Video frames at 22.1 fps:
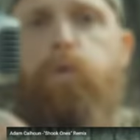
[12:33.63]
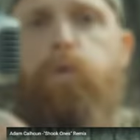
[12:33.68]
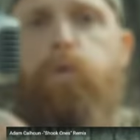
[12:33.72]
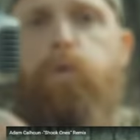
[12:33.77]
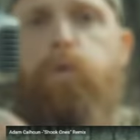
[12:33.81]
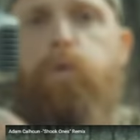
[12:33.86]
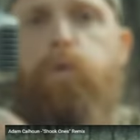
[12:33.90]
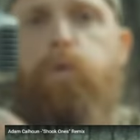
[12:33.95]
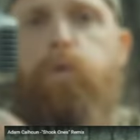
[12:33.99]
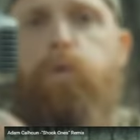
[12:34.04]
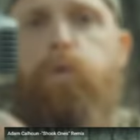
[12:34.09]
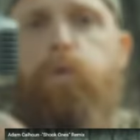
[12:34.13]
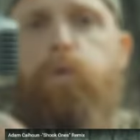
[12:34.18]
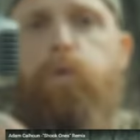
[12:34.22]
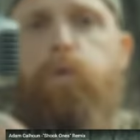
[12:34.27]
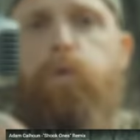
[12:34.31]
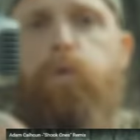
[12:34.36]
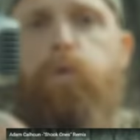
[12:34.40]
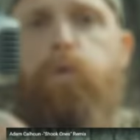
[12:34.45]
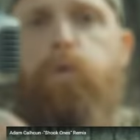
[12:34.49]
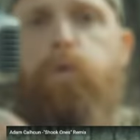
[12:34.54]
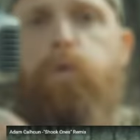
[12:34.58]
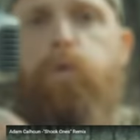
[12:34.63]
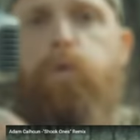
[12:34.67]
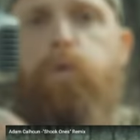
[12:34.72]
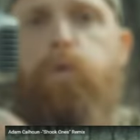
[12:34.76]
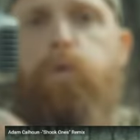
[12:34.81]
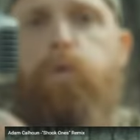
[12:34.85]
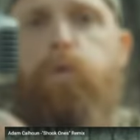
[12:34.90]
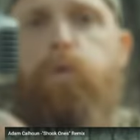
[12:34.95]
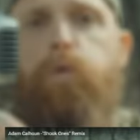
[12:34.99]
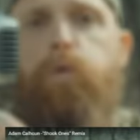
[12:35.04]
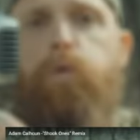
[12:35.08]

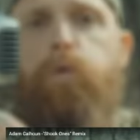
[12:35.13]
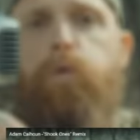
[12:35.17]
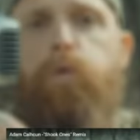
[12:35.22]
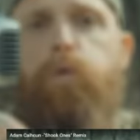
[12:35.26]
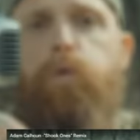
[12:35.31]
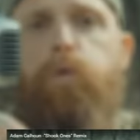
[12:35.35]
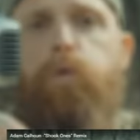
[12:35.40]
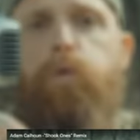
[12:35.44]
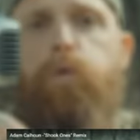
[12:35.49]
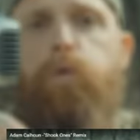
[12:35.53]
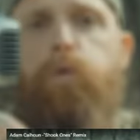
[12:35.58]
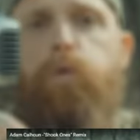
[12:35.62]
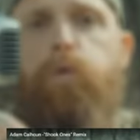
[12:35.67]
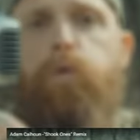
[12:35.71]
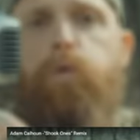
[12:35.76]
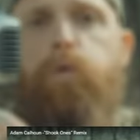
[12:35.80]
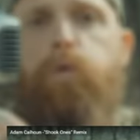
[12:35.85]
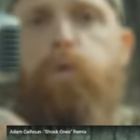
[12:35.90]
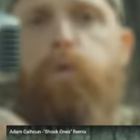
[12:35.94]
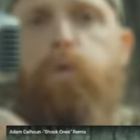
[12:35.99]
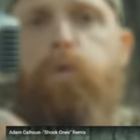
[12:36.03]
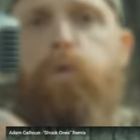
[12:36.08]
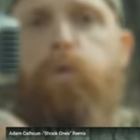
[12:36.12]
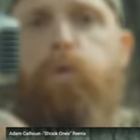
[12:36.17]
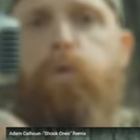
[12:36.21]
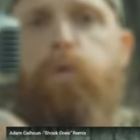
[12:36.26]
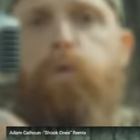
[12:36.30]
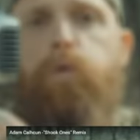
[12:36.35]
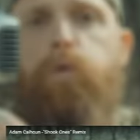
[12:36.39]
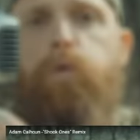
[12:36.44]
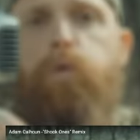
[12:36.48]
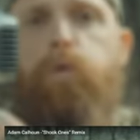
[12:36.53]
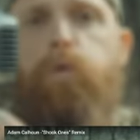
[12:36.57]

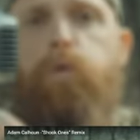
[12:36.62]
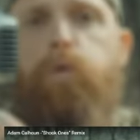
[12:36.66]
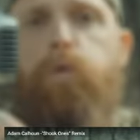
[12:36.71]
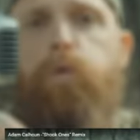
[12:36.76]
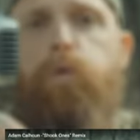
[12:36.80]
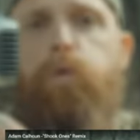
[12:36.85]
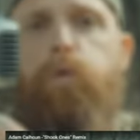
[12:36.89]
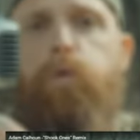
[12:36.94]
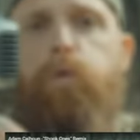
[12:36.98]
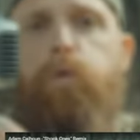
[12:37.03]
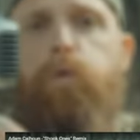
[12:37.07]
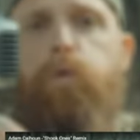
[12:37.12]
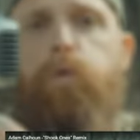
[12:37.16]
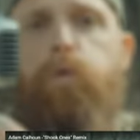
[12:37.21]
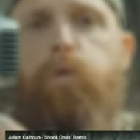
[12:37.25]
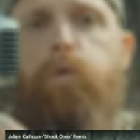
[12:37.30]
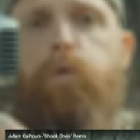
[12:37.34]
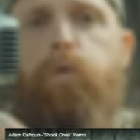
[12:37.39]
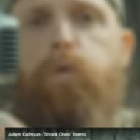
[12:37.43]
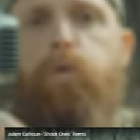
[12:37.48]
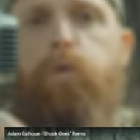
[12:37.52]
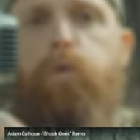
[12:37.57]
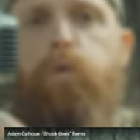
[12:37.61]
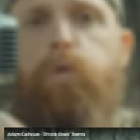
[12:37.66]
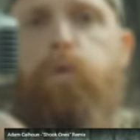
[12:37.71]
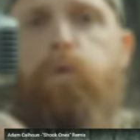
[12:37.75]
This person isn't speaking.